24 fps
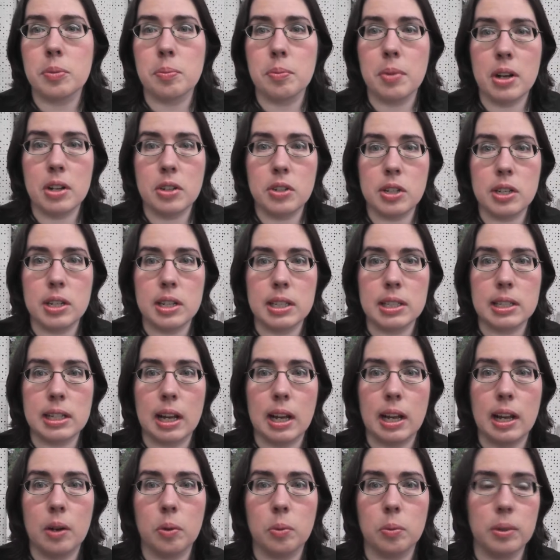much as
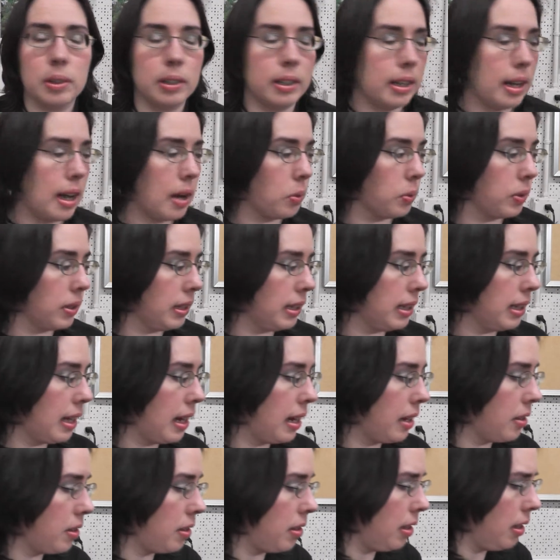I really, I really
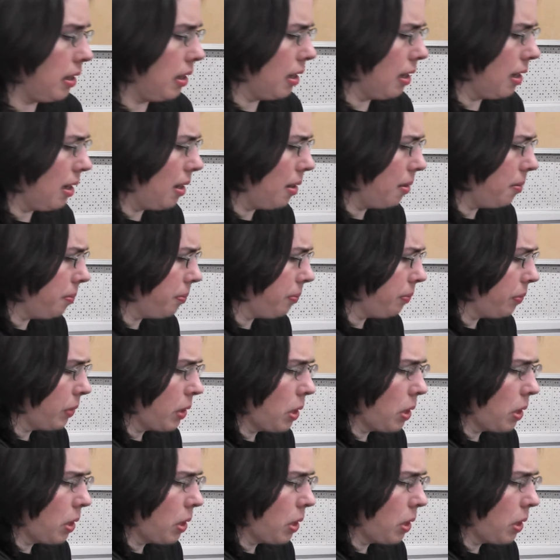like the um,